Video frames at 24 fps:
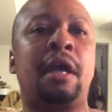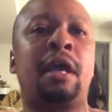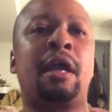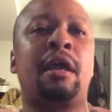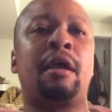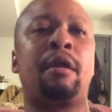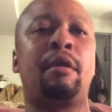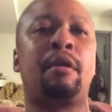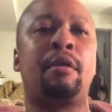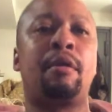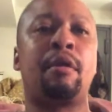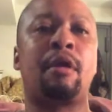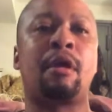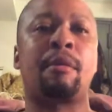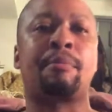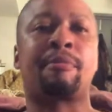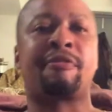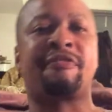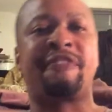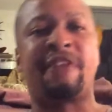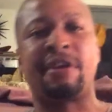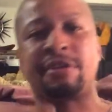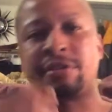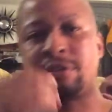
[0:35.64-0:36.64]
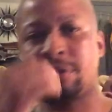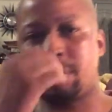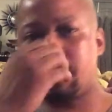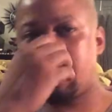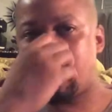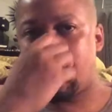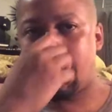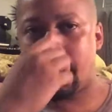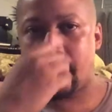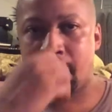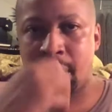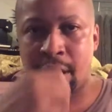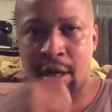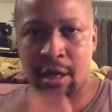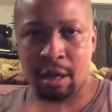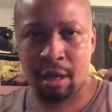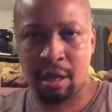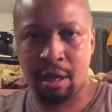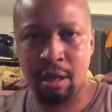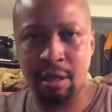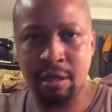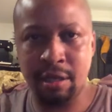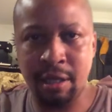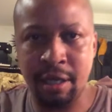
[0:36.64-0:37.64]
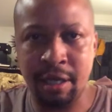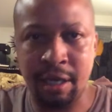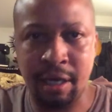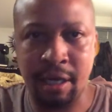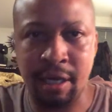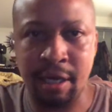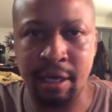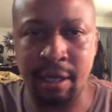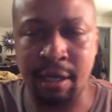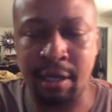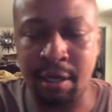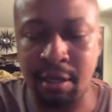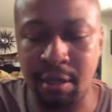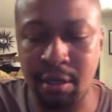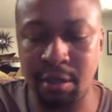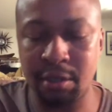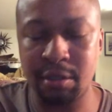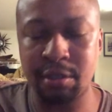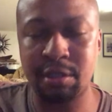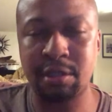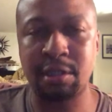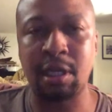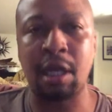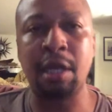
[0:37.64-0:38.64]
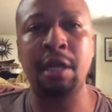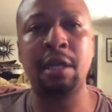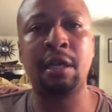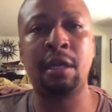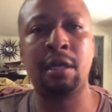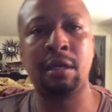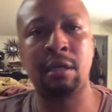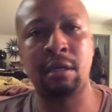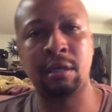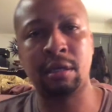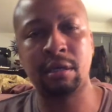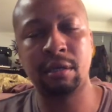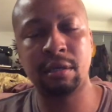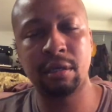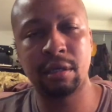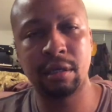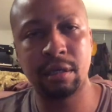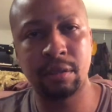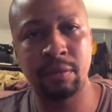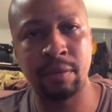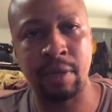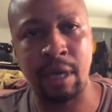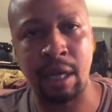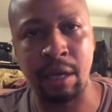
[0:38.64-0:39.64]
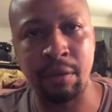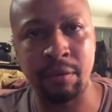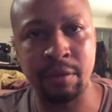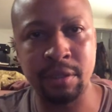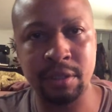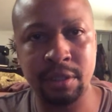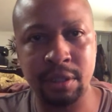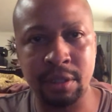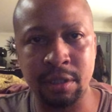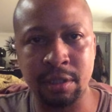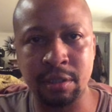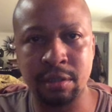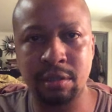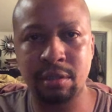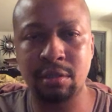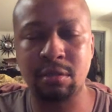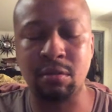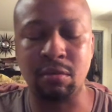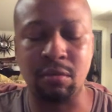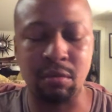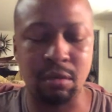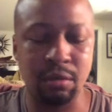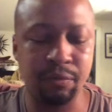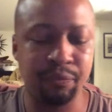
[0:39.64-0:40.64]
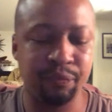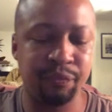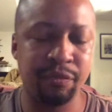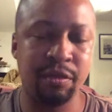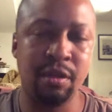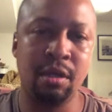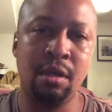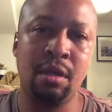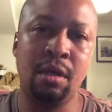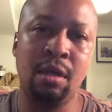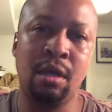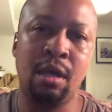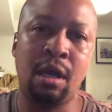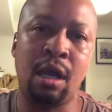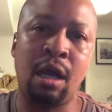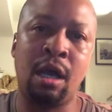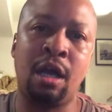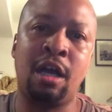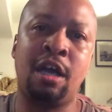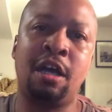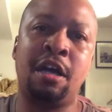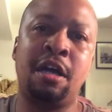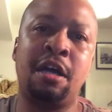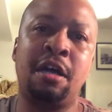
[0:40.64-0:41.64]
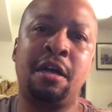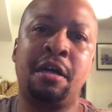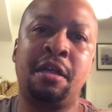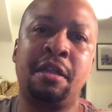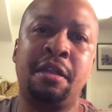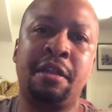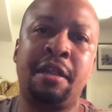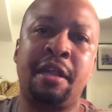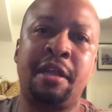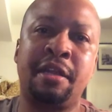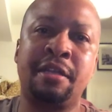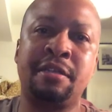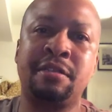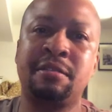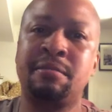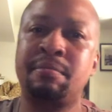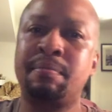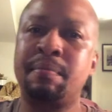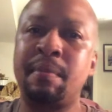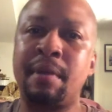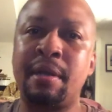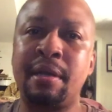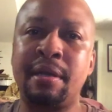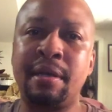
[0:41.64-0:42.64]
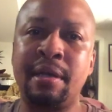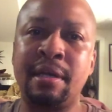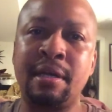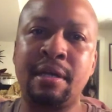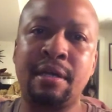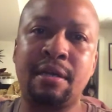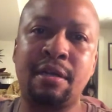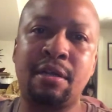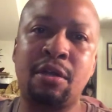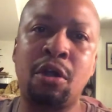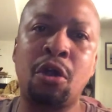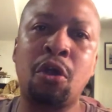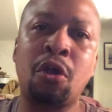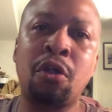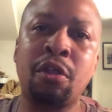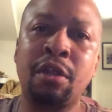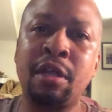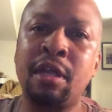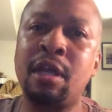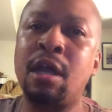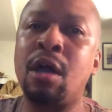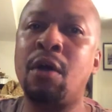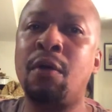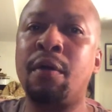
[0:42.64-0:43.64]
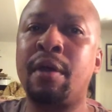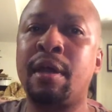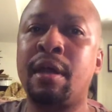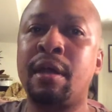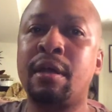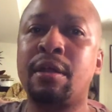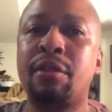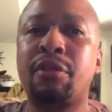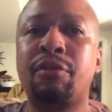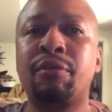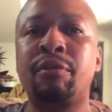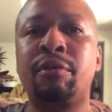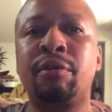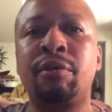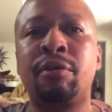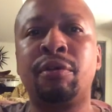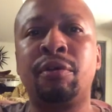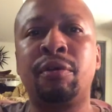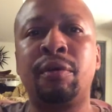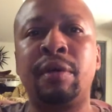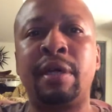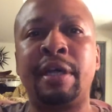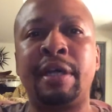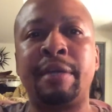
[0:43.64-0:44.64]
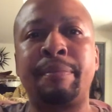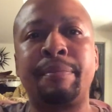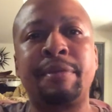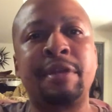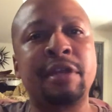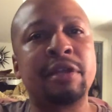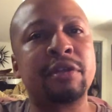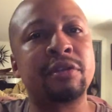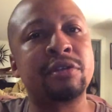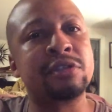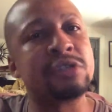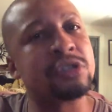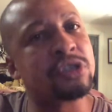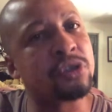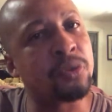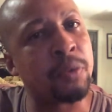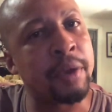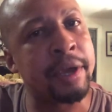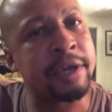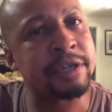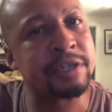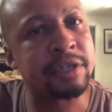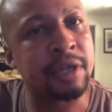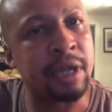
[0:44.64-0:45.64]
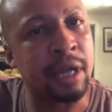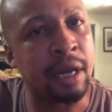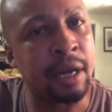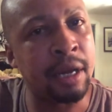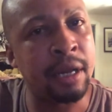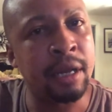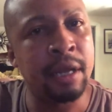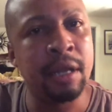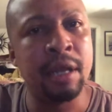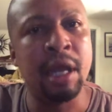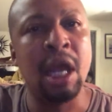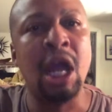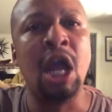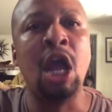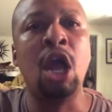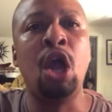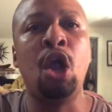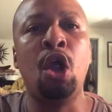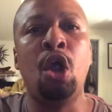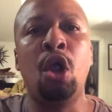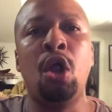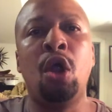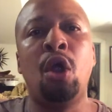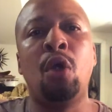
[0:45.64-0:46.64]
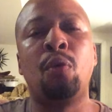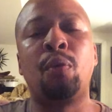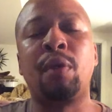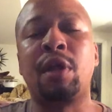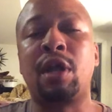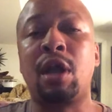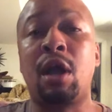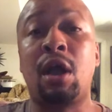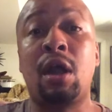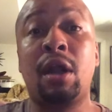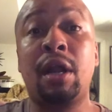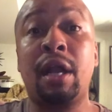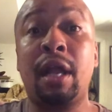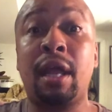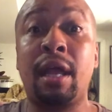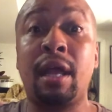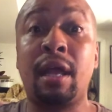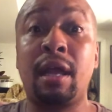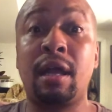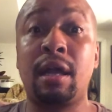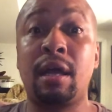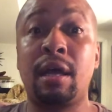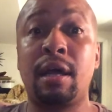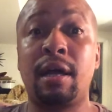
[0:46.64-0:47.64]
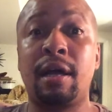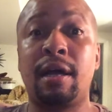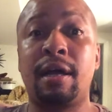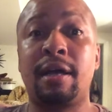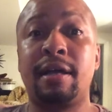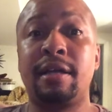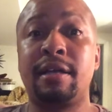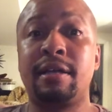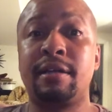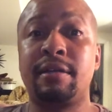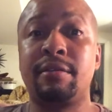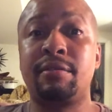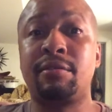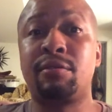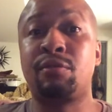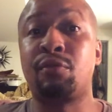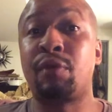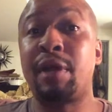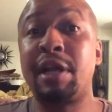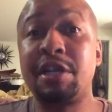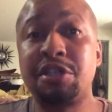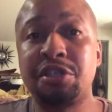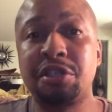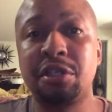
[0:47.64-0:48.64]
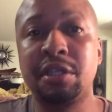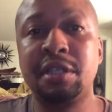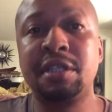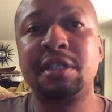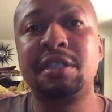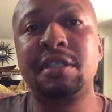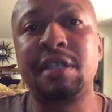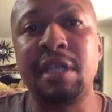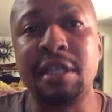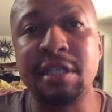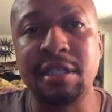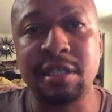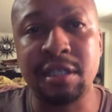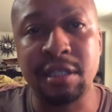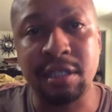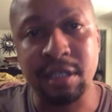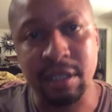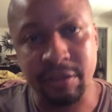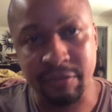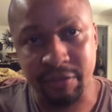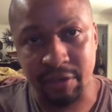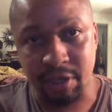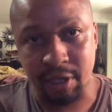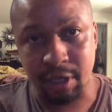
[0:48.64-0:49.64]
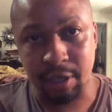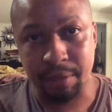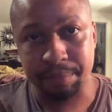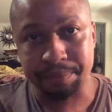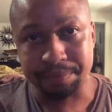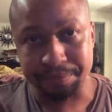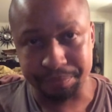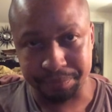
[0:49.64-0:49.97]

a professor that I studied under when I was in school that is currently going through a particular situation regarding racial insensitivity.